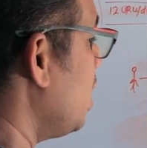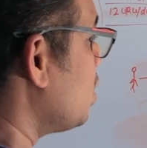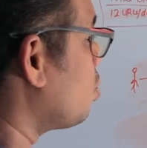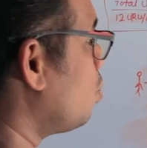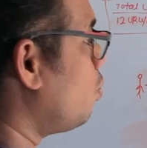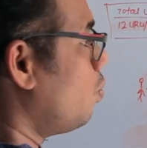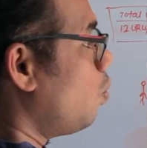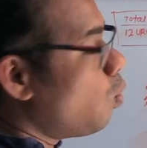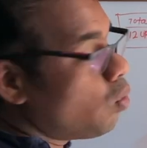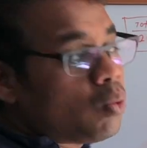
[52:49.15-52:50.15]
So
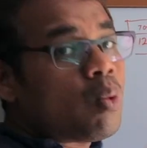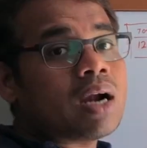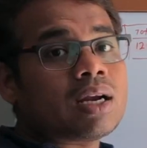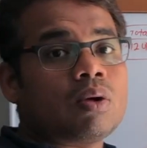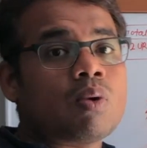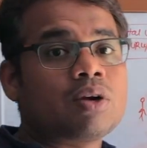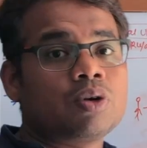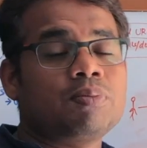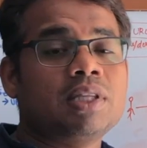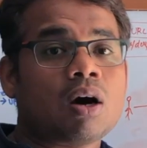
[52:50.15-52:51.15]
what
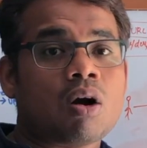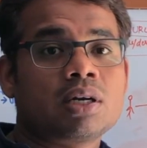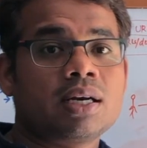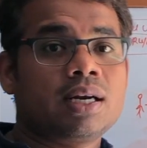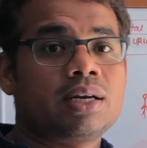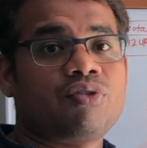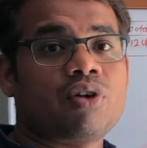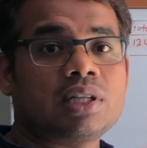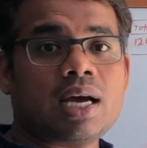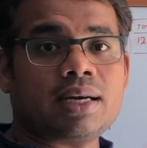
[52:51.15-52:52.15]
would be the alternate
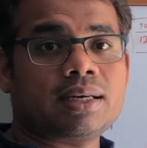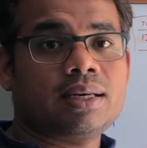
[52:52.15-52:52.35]
for that?